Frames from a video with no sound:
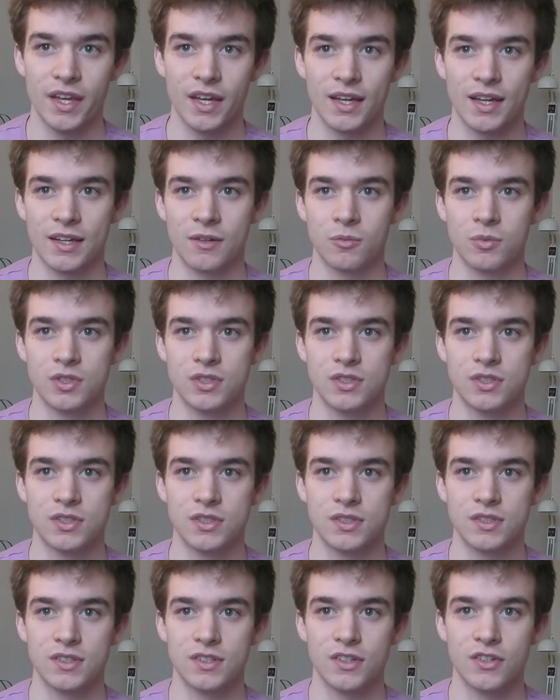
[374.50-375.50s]
it
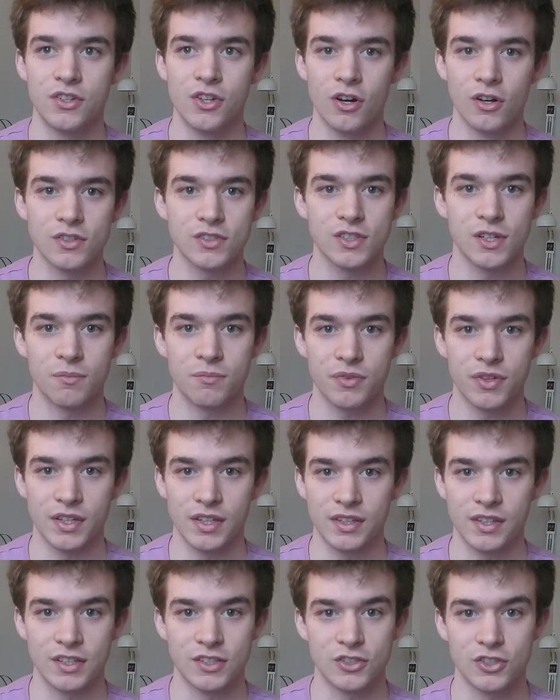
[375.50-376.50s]
was not
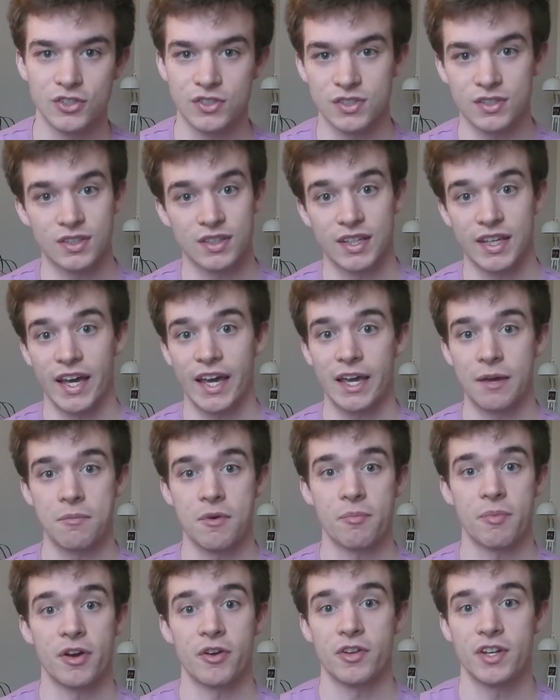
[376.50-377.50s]
something that just came
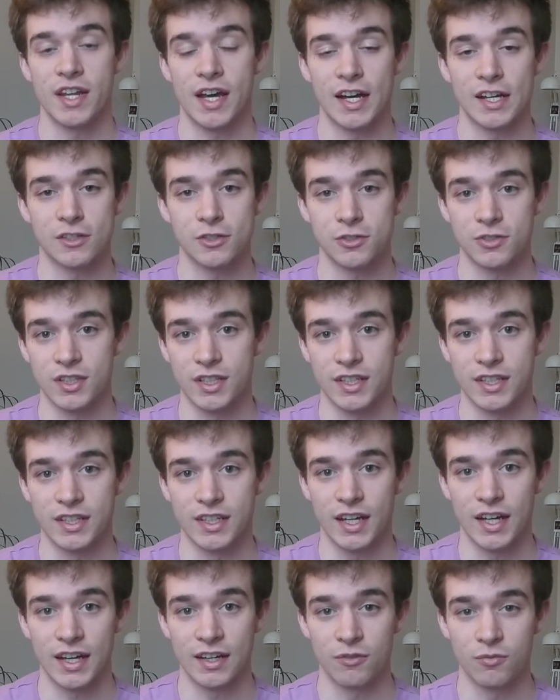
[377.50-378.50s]
about naturally.
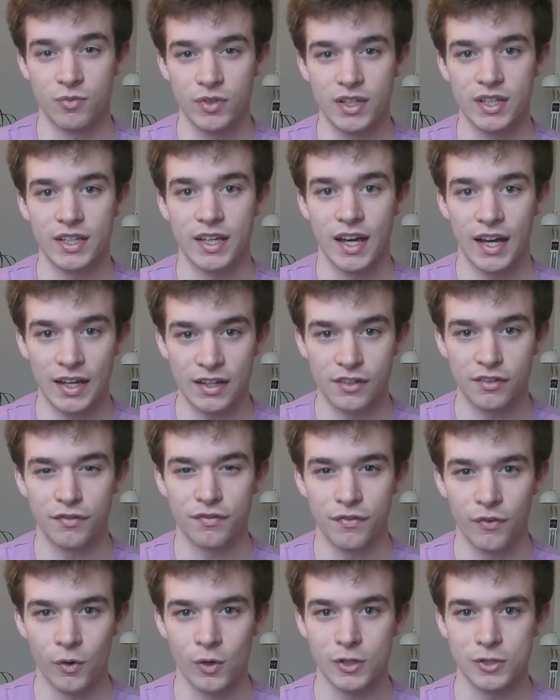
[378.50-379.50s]
I really had to
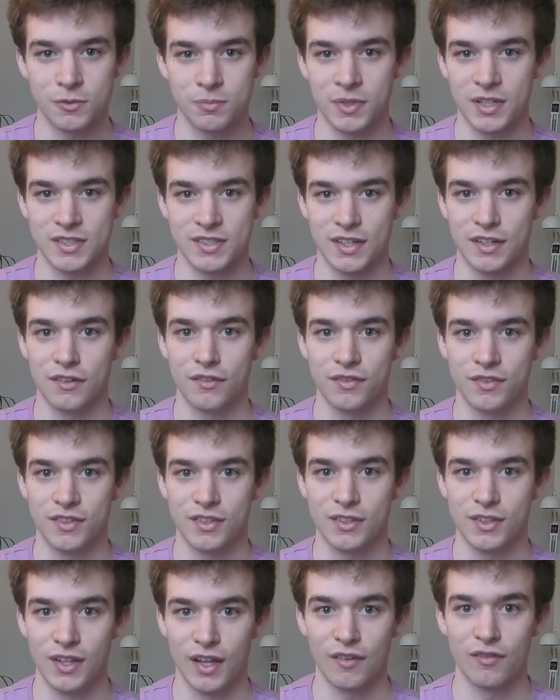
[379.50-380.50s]
force myself
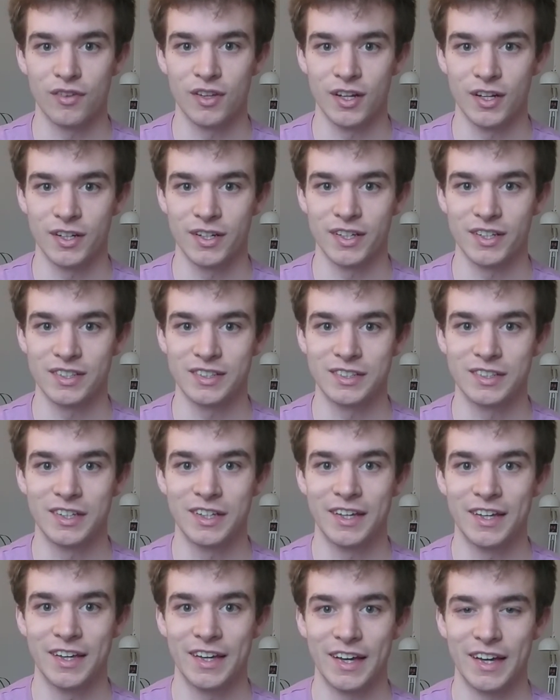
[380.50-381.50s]
to love learning.
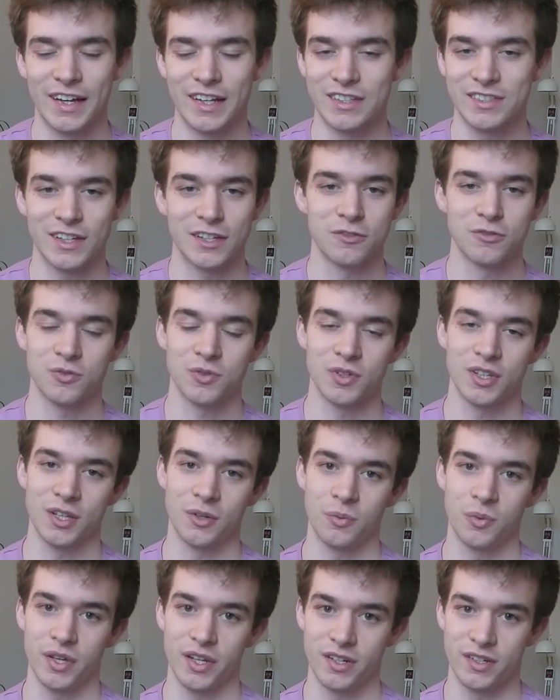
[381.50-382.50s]
And it sounds really
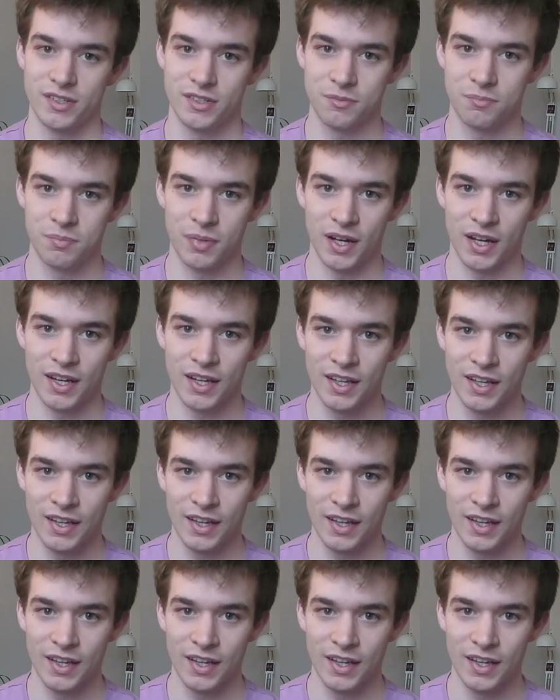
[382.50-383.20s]
weird, but